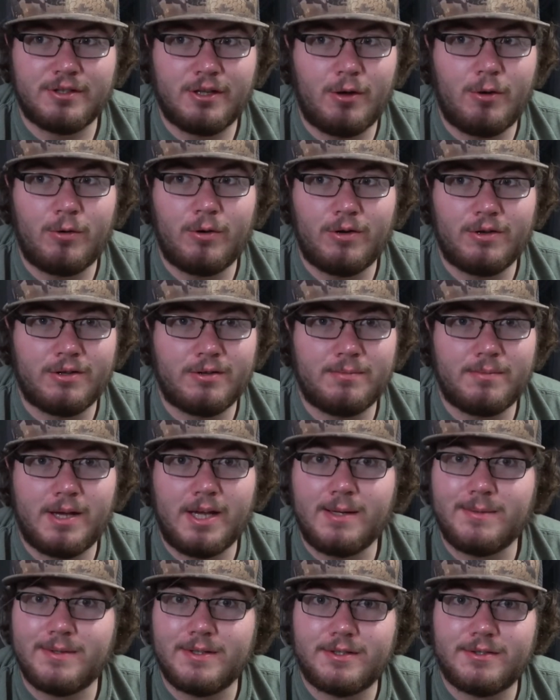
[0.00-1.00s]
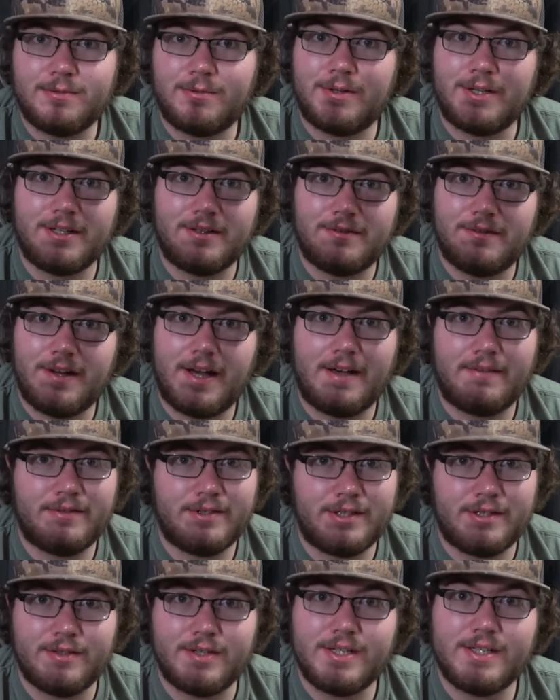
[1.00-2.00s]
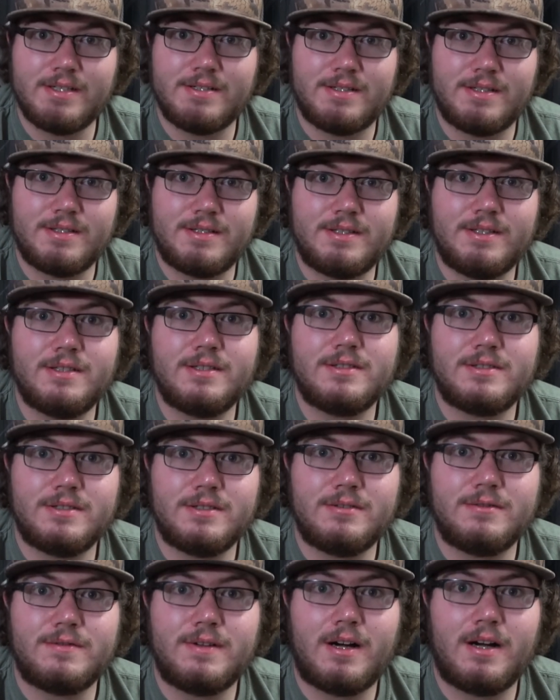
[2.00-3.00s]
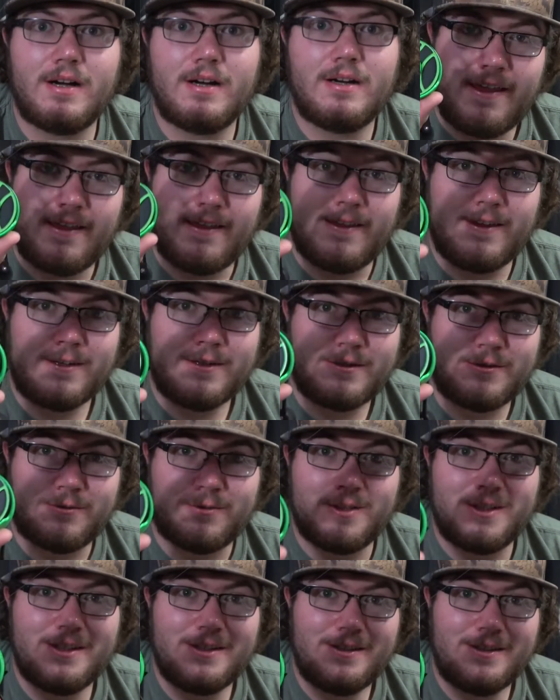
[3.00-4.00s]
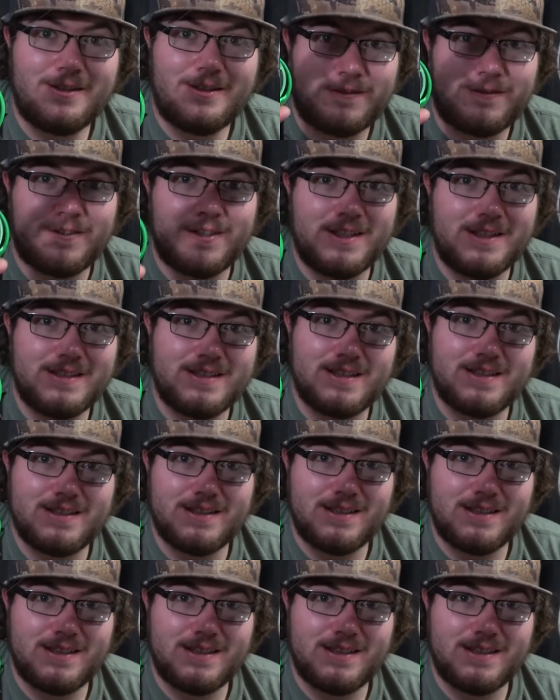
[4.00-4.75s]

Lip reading: lower than maybe 25 degrees this year so far. This reel freezes